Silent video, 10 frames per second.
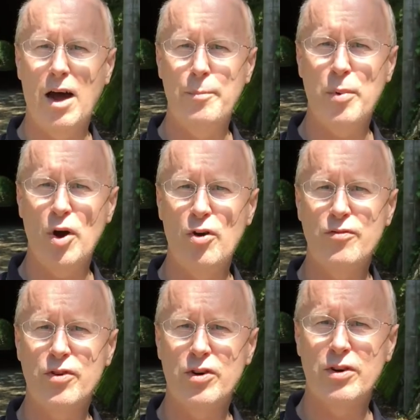up
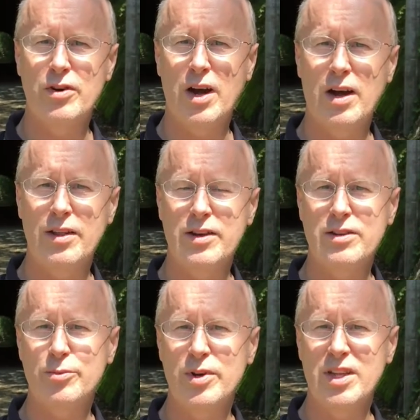over
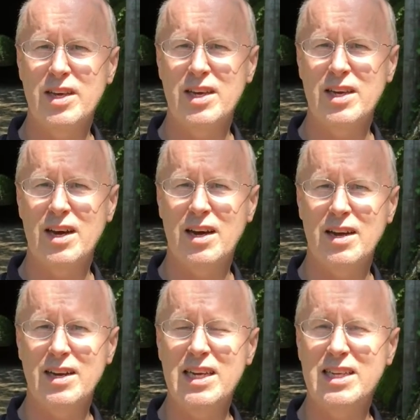there's a really
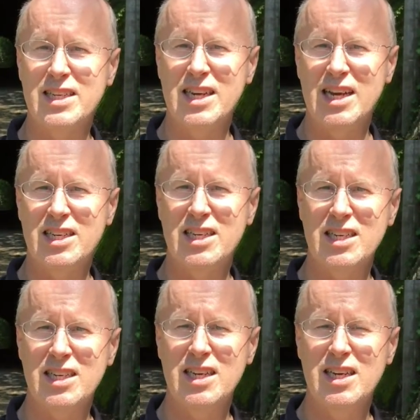neat
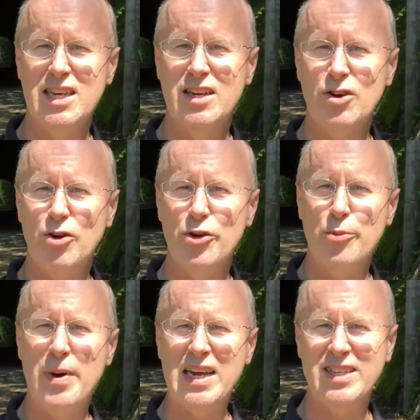station called
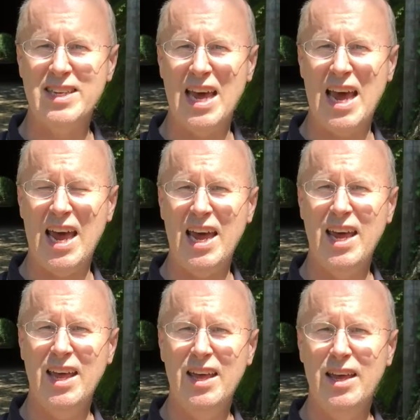Obaste,
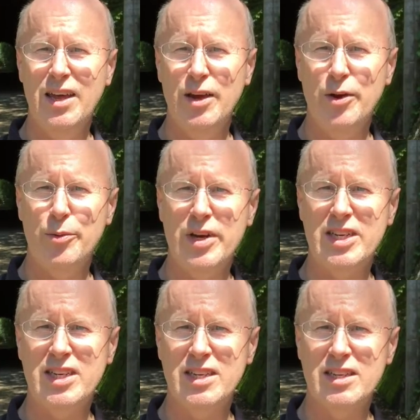
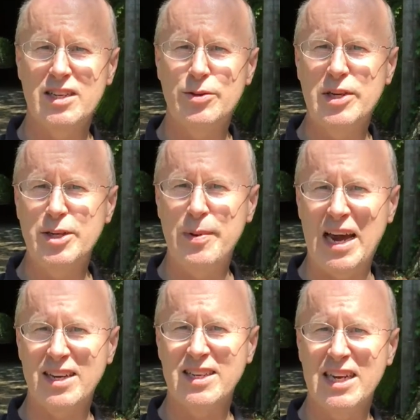which is a
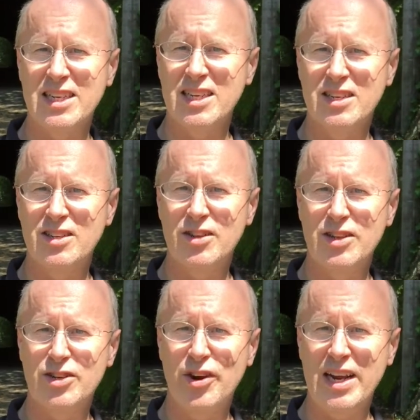switchback station, so
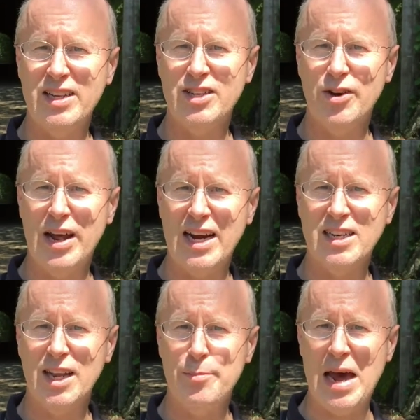the trains don't
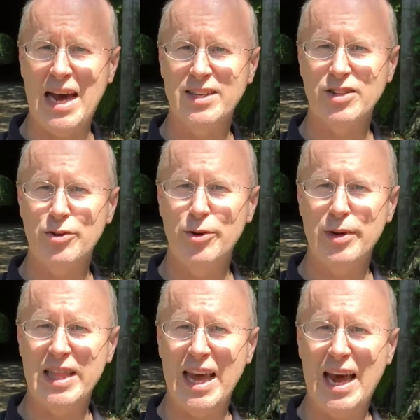actually pass through
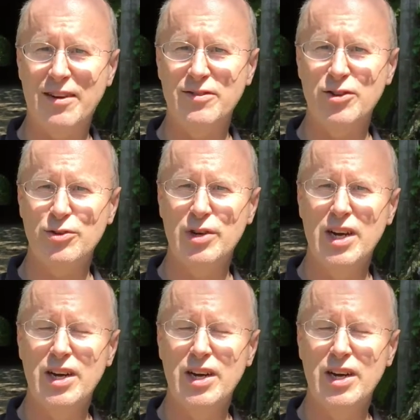it. They have to